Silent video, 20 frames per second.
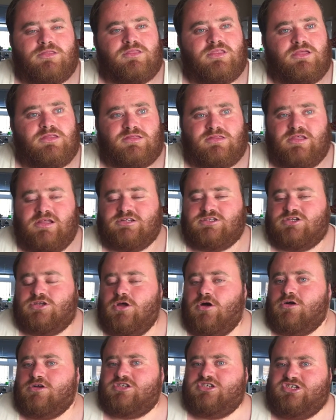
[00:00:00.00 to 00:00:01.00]
It's
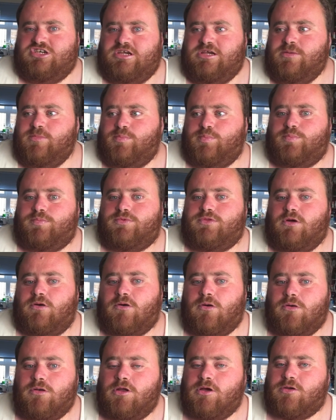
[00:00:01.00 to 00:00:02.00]
not cheap. The
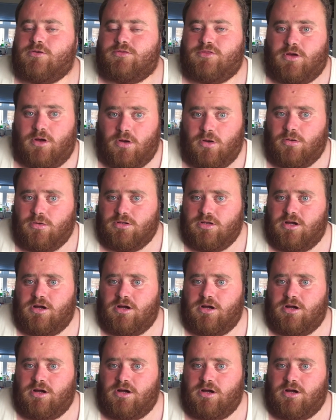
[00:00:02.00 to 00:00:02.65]
whole